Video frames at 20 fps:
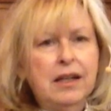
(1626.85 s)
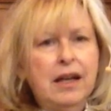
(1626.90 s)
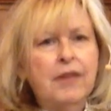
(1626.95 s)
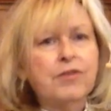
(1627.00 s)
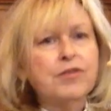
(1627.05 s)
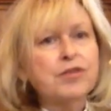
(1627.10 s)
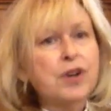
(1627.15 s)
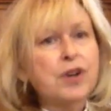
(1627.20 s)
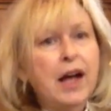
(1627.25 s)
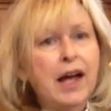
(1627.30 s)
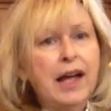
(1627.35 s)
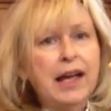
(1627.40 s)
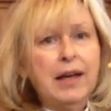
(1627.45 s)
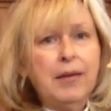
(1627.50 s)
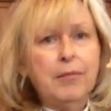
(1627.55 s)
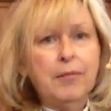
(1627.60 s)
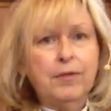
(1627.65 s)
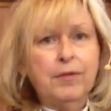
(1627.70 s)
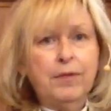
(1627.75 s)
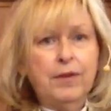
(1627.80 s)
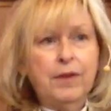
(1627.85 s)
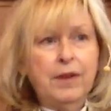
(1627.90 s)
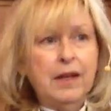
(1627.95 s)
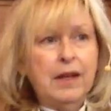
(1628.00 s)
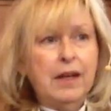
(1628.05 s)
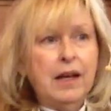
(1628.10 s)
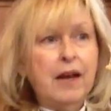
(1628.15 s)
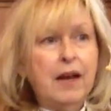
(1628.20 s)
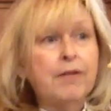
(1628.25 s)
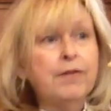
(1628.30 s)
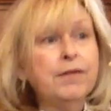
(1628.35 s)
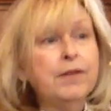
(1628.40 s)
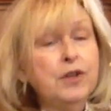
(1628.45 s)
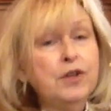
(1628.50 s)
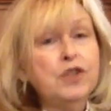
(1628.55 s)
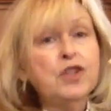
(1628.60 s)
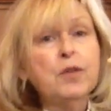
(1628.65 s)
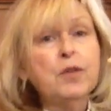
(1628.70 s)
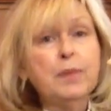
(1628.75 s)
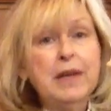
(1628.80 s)
of triumph, of
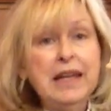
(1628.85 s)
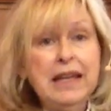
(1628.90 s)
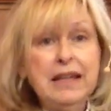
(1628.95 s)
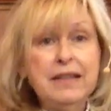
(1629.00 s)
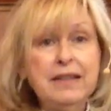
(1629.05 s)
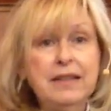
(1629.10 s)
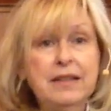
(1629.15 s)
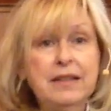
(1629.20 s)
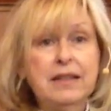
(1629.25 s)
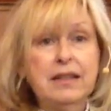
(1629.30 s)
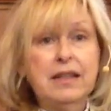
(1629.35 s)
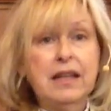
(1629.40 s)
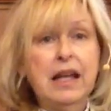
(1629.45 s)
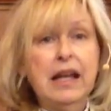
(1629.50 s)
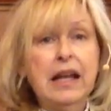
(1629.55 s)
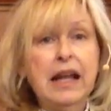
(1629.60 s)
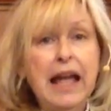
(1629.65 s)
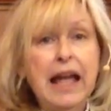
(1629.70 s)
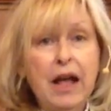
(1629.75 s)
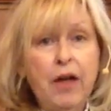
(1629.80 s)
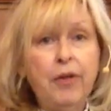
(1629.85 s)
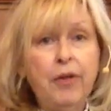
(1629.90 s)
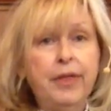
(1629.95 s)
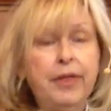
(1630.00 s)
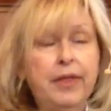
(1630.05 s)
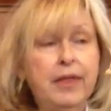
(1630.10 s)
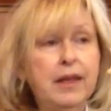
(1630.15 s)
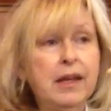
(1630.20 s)
future peace and health,